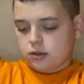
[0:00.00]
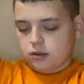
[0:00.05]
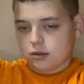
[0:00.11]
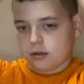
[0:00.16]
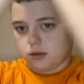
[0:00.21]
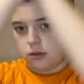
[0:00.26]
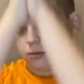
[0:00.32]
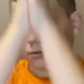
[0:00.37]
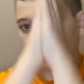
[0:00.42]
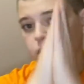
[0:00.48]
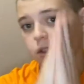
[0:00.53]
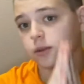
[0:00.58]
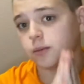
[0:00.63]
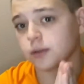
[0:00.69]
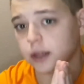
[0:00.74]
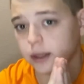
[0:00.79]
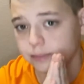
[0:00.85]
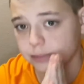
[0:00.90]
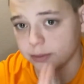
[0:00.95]
So please
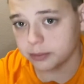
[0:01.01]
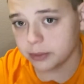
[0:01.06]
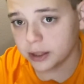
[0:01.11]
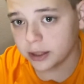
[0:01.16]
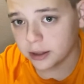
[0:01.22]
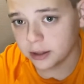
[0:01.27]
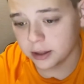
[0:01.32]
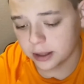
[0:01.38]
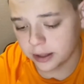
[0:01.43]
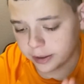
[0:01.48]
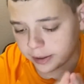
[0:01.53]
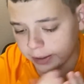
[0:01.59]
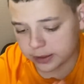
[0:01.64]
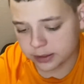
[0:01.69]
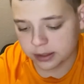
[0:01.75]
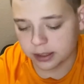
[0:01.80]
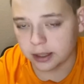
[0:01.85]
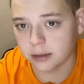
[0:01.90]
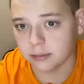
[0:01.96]
subscribe to me
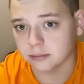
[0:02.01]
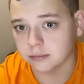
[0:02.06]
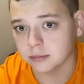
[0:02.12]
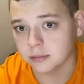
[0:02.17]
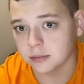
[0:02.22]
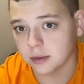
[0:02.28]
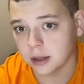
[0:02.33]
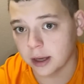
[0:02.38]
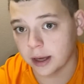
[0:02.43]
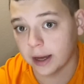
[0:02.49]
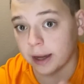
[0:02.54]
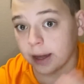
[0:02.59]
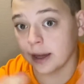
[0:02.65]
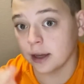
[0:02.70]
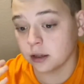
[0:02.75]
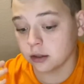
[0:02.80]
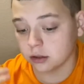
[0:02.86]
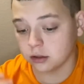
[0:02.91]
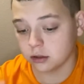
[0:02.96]
and to him.
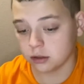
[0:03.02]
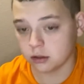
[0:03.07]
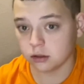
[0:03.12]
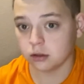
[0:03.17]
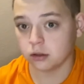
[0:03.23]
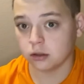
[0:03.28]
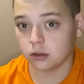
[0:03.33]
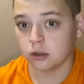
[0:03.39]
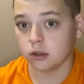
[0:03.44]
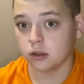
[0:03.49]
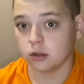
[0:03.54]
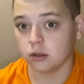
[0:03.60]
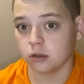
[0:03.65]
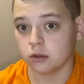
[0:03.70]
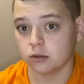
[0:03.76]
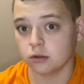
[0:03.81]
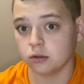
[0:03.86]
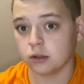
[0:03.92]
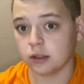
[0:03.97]
I
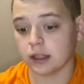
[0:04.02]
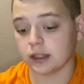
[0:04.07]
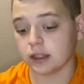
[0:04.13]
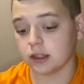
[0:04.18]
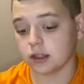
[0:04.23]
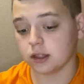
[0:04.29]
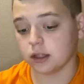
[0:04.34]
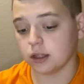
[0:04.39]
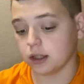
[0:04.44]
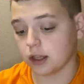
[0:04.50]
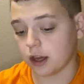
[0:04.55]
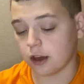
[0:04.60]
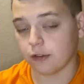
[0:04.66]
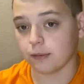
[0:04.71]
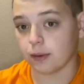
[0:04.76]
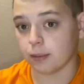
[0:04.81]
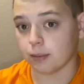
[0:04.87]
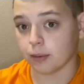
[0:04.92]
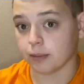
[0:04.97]
truly like this. He gave
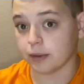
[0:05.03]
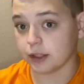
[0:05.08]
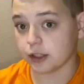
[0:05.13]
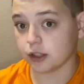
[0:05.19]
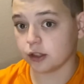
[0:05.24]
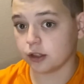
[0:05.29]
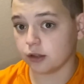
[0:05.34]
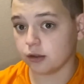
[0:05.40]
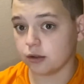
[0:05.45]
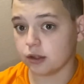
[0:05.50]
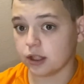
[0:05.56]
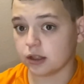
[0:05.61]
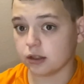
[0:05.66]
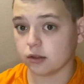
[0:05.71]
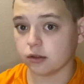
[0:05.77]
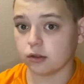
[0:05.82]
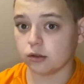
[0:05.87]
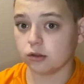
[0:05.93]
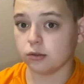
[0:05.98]
me permission to do this,
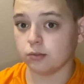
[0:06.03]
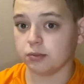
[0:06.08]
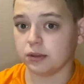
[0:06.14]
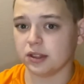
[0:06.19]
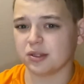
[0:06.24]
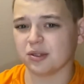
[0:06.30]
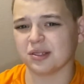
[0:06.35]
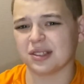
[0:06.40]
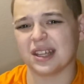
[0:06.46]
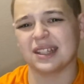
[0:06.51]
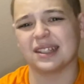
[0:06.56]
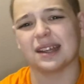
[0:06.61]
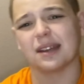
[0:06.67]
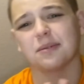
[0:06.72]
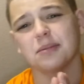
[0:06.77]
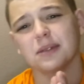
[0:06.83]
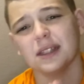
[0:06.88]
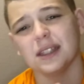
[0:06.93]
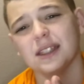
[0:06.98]
so YouTube, please don't take it
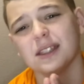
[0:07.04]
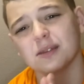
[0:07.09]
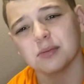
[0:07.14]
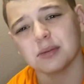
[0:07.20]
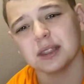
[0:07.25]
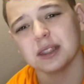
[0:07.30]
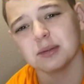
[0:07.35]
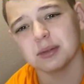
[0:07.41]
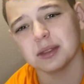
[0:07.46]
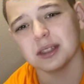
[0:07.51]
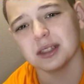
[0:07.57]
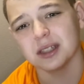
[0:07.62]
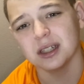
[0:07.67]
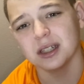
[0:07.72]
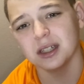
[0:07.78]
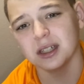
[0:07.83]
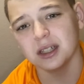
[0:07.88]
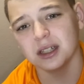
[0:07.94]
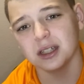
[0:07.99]
down, please, please, please.
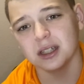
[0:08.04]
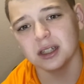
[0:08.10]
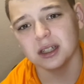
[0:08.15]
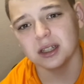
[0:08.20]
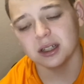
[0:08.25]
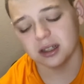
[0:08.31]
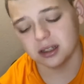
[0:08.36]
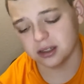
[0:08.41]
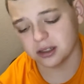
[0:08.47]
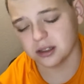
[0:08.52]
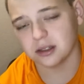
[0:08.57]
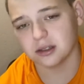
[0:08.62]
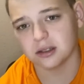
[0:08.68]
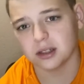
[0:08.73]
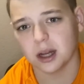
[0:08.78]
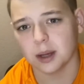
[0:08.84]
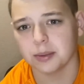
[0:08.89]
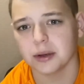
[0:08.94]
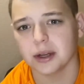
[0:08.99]
Also, don't
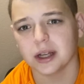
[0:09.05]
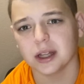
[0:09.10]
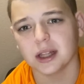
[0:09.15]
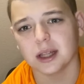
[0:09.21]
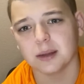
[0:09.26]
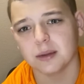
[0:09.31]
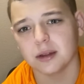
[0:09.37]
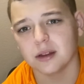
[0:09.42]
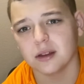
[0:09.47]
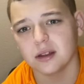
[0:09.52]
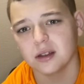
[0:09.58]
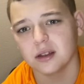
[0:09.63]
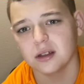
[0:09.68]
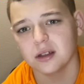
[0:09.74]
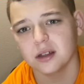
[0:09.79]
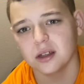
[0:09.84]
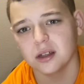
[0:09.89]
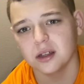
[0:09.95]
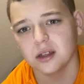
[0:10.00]
copyright claim it.
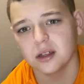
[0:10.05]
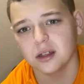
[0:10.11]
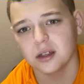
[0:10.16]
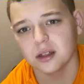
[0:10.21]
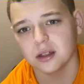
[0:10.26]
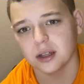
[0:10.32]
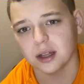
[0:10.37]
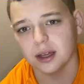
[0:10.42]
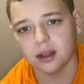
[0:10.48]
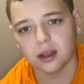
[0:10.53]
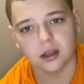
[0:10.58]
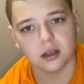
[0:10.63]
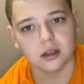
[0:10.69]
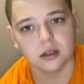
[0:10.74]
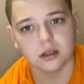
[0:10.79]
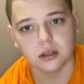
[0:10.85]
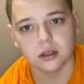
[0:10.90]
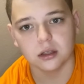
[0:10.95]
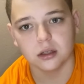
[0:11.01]
Like,
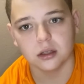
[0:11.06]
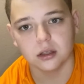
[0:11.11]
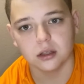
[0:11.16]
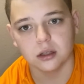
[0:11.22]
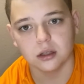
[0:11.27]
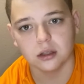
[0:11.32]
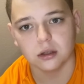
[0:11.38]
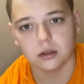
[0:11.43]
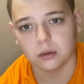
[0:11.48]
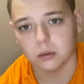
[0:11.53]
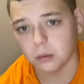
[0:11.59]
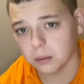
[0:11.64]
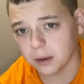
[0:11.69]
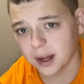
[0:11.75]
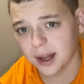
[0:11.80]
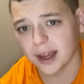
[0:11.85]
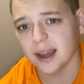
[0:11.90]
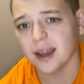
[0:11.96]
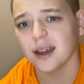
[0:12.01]

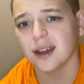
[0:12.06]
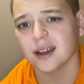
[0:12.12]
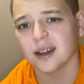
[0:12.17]
why?